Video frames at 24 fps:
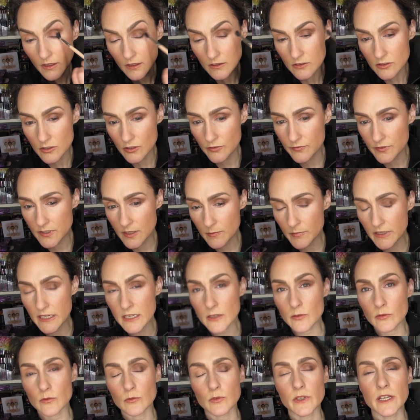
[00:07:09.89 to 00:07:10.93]
So if
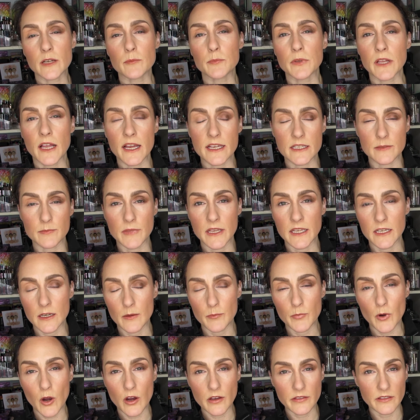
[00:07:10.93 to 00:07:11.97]
somebody reapplies
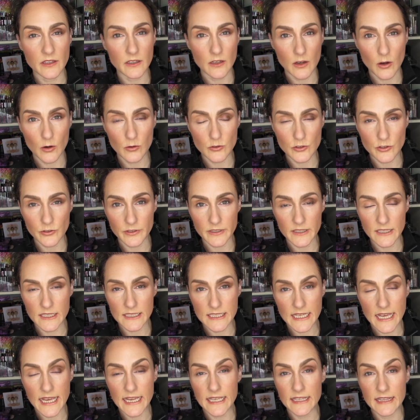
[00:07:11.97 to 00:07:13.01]
makeup on the go during the
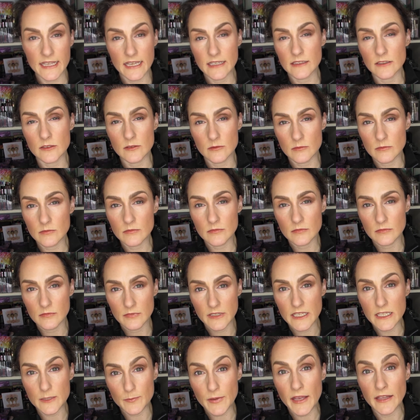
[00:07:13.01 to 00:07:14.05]
day, then
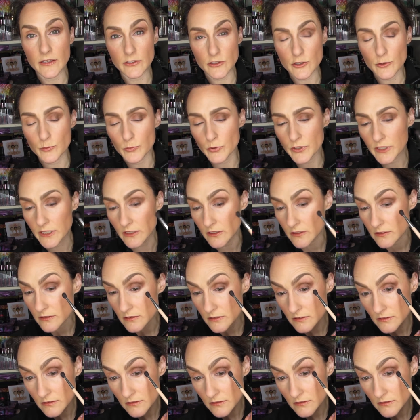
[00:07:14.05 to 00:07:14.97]
these palettes are pretty good.